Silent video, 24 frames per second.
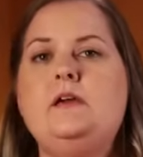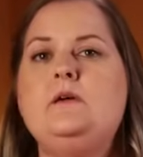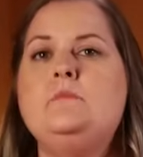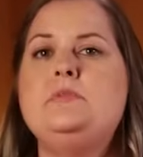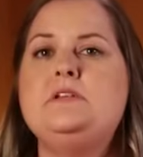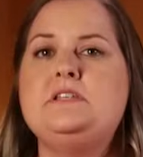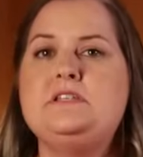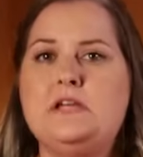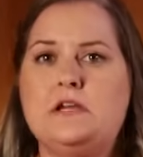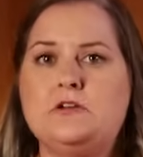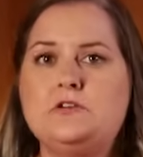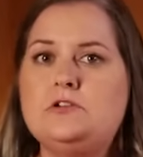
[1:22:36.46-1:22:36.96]

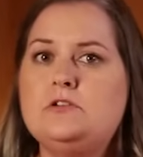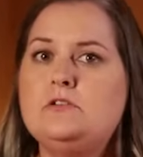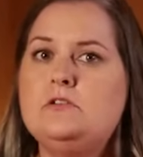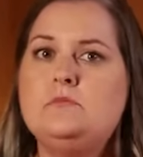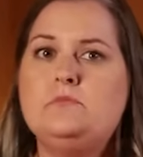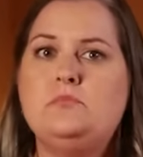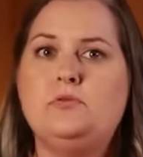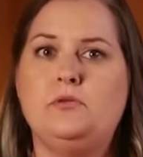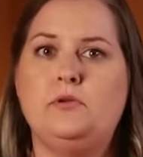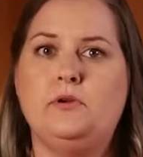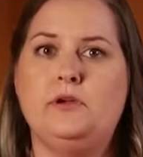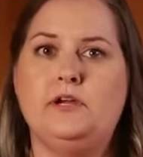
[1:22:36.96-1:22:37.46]
Potential
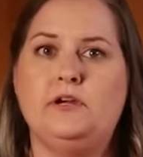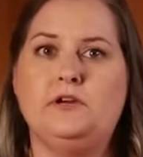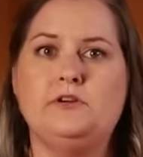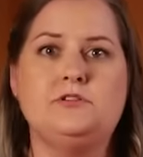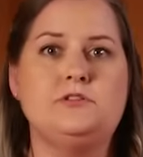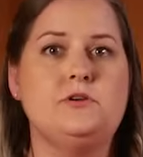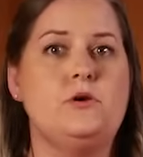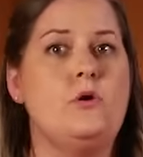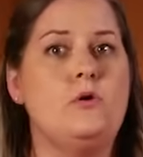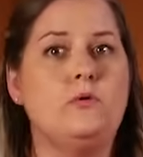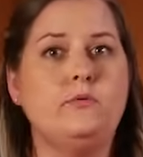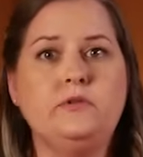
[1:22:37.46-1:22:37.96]

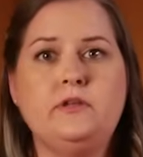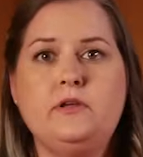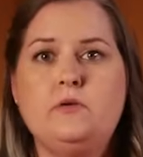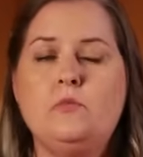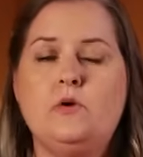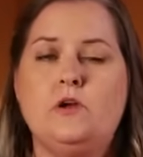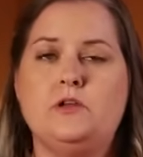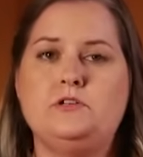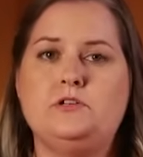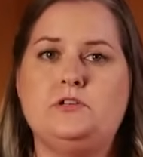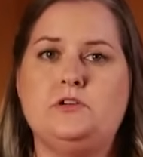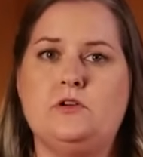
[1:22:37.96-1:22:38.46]
employers only
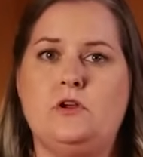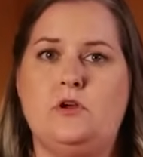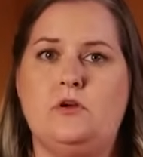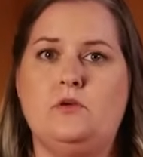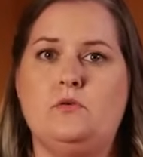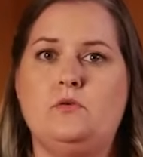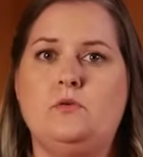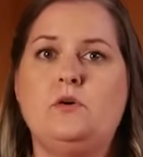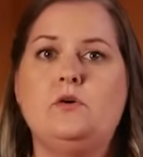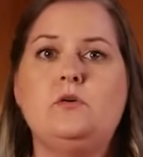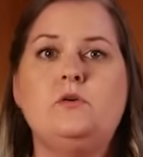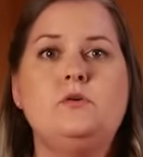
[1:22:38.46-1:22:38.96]
want to
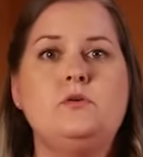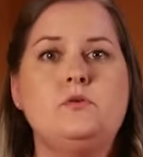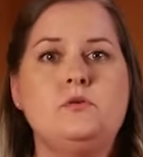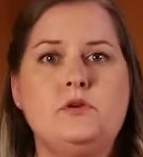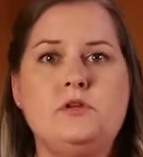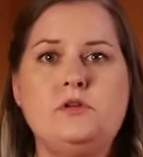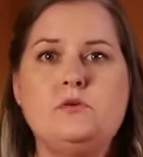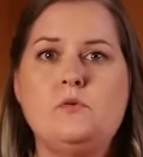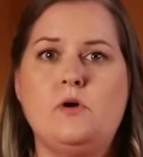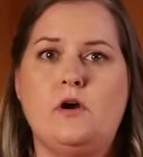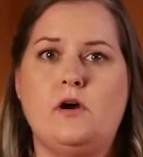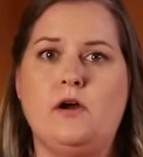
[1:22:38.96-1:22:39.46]
know who
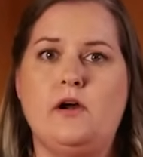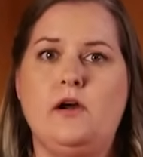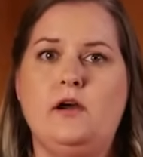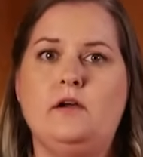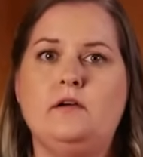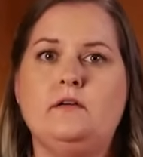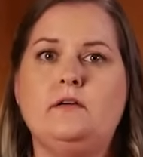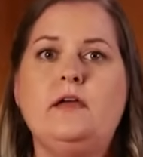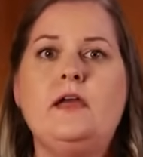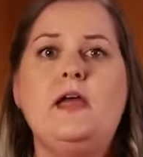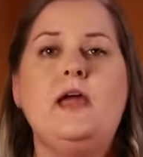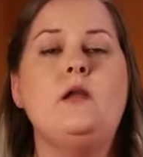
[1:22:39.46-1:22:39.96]
you are